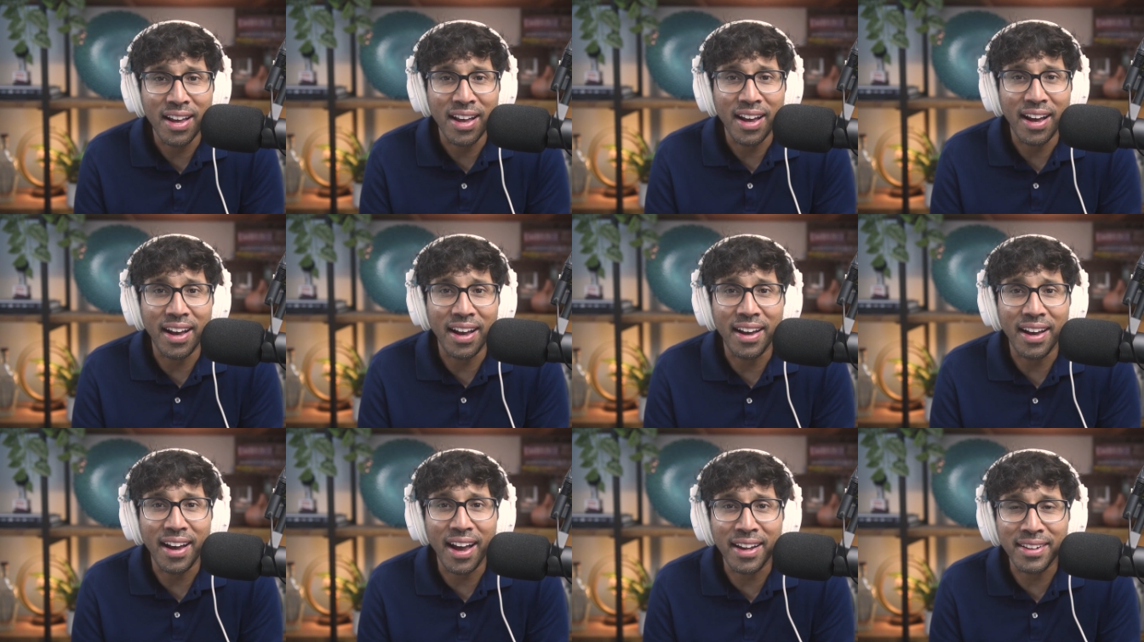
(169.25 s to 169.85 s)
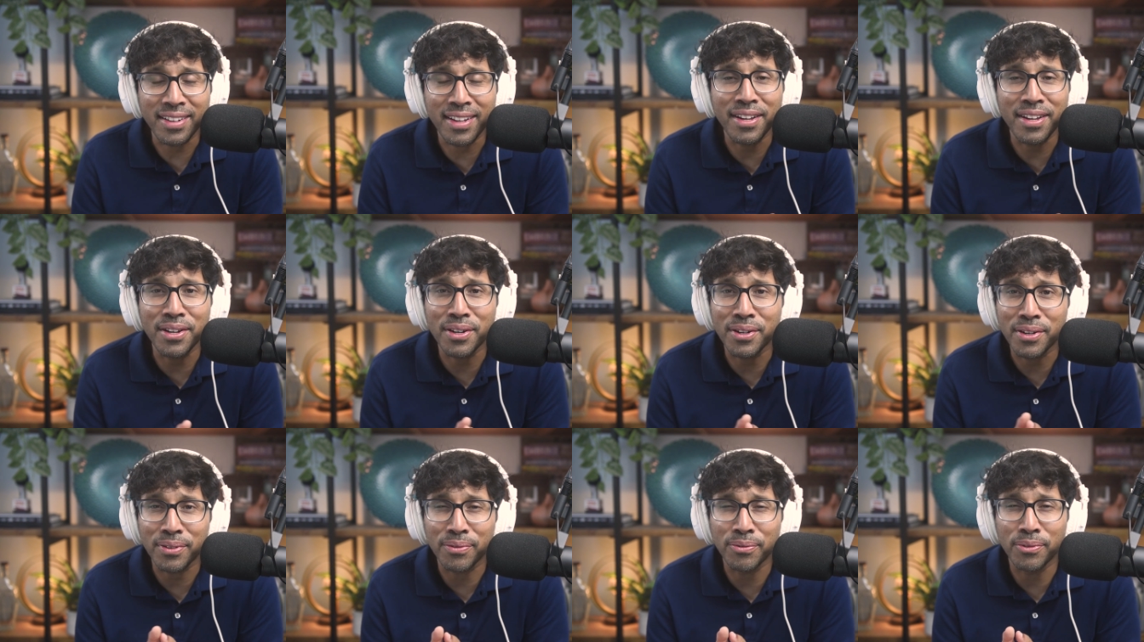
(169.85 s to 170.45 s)
I think you're
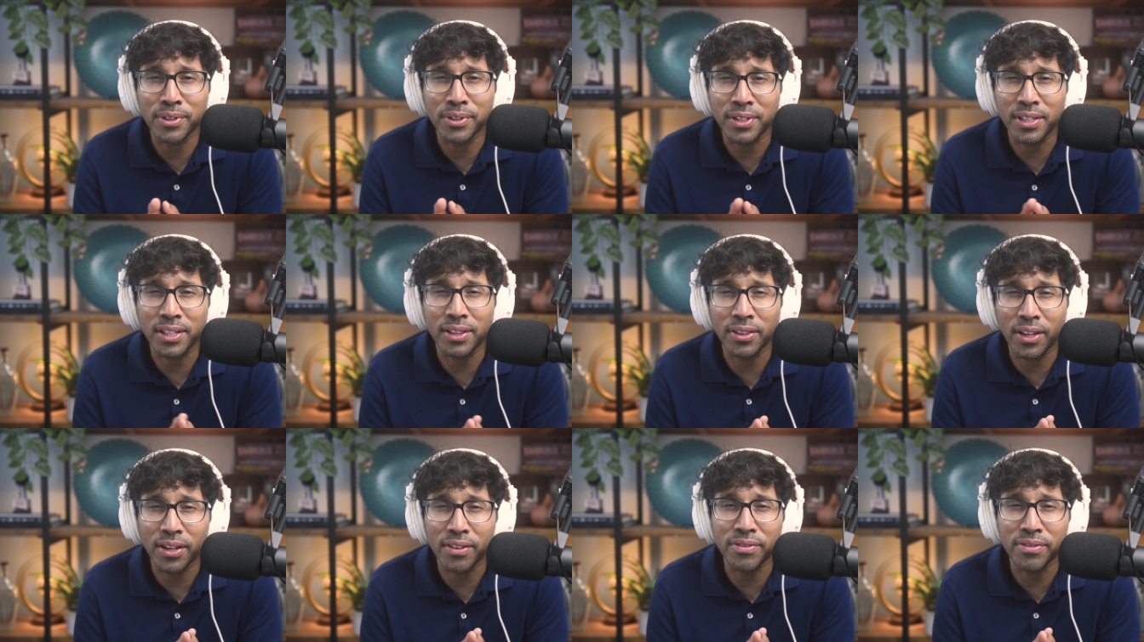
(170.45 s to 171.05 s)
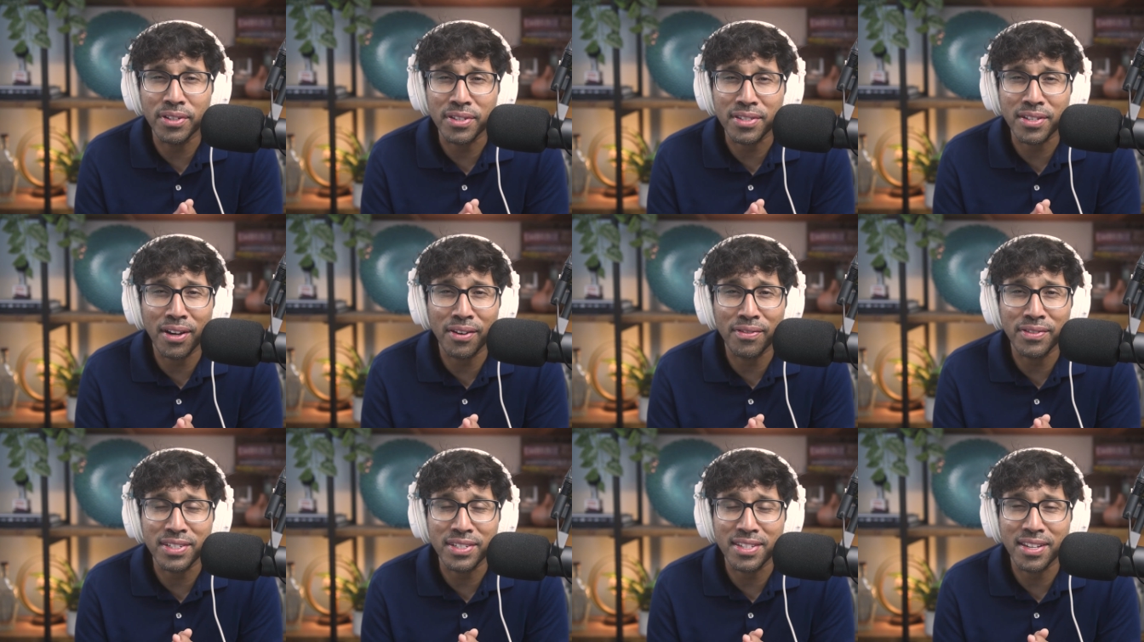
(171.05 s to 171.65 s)
going to really love this
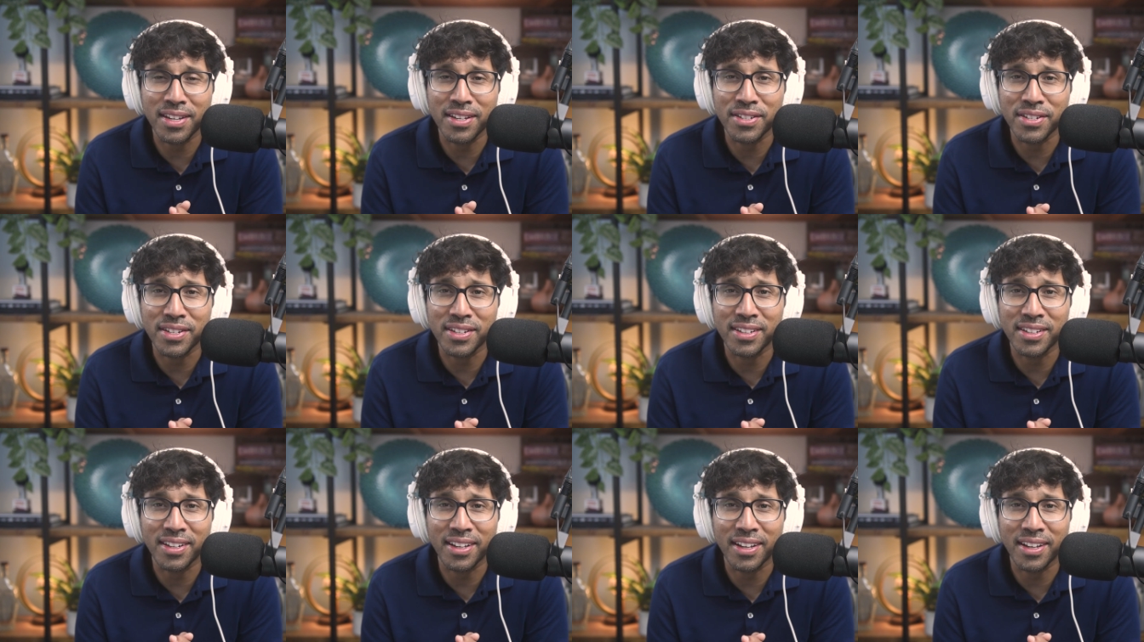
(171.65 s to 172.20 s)
conversation.